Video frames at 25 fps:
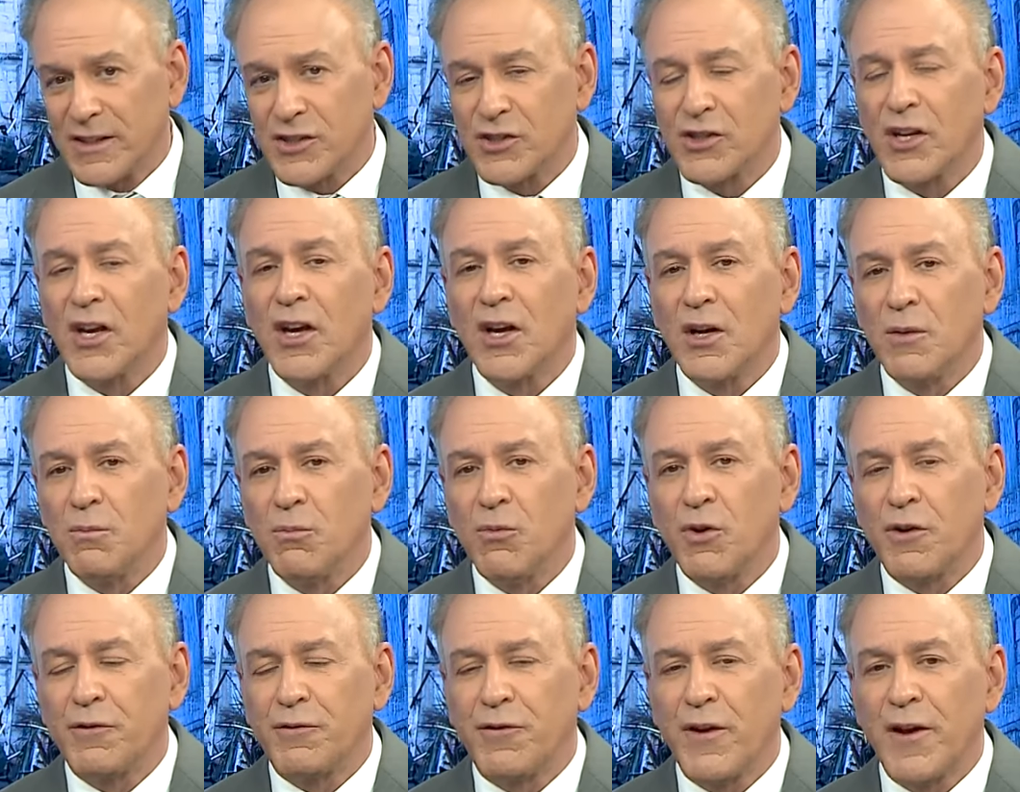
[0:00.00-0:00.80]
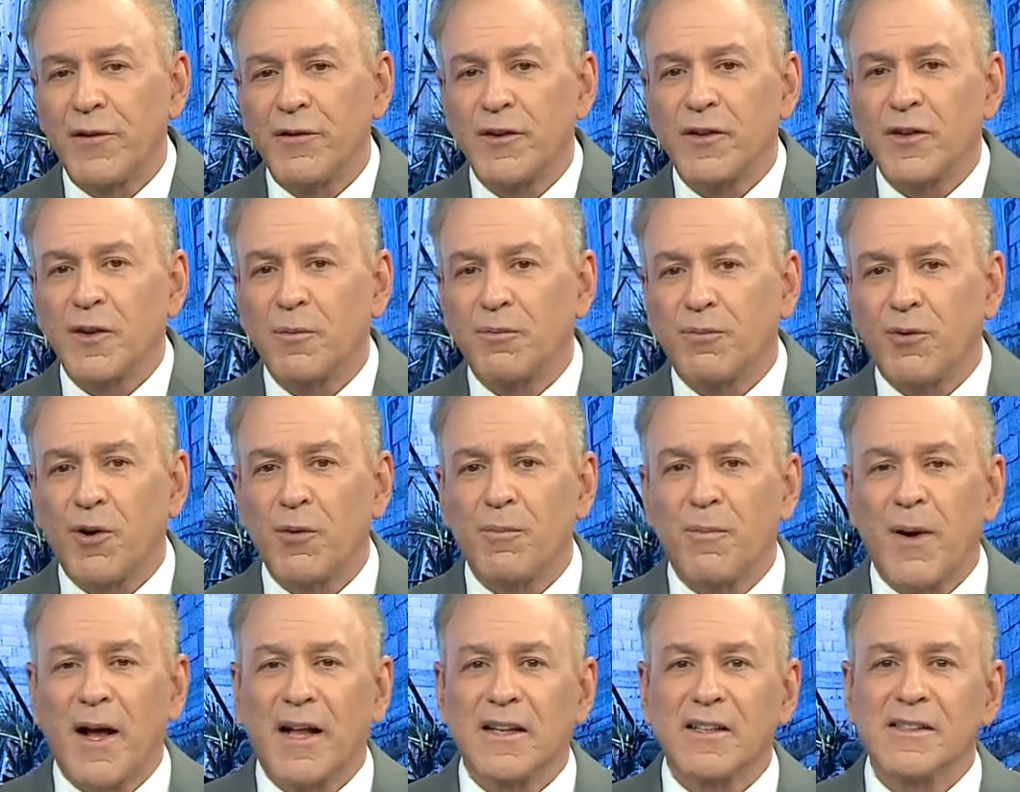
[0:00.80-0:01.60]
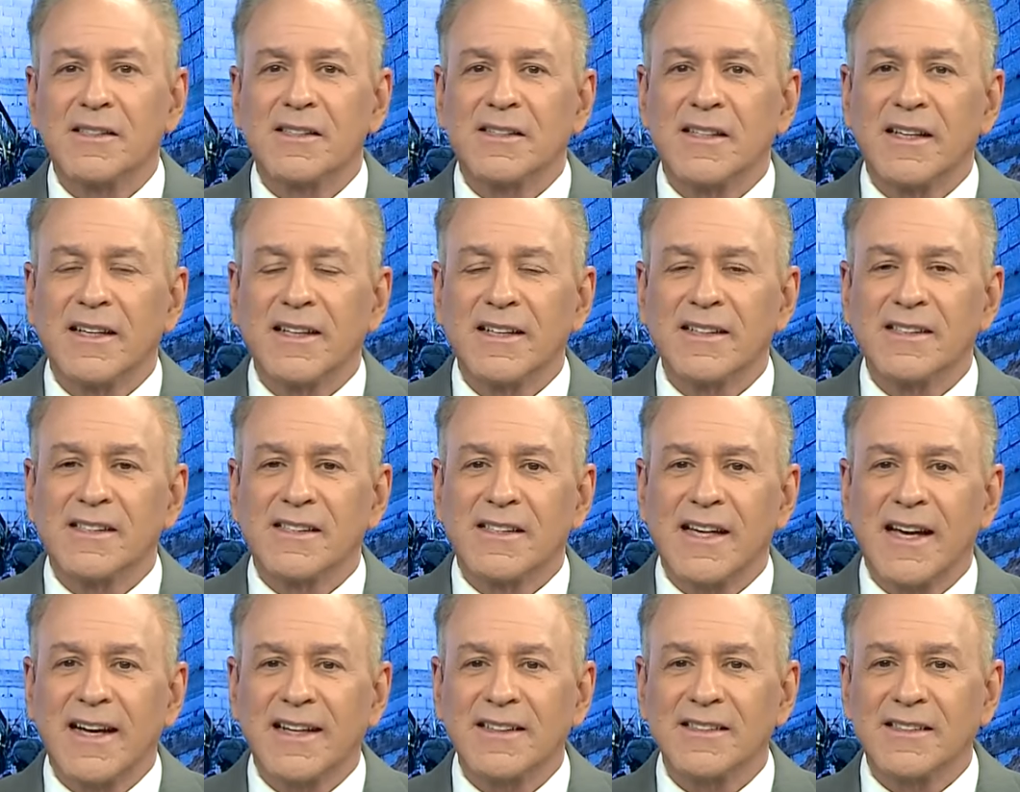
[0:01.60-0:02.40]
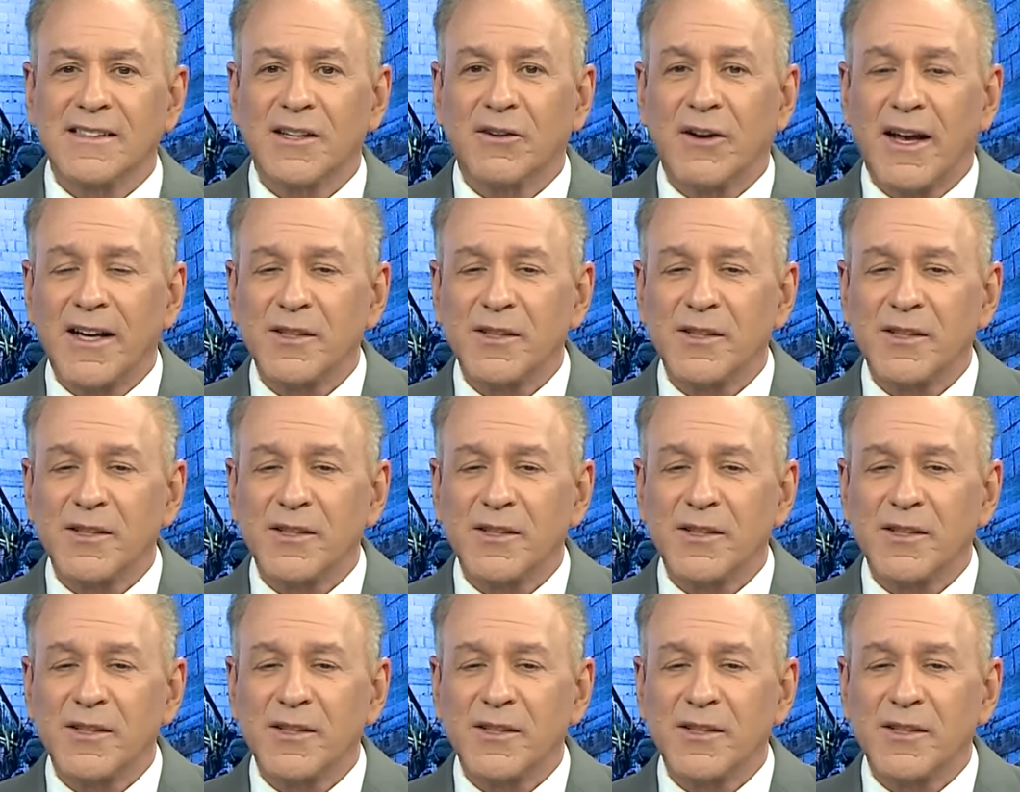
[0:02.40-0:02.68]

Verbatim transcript: at least more favoring the pro-Palestinian stance.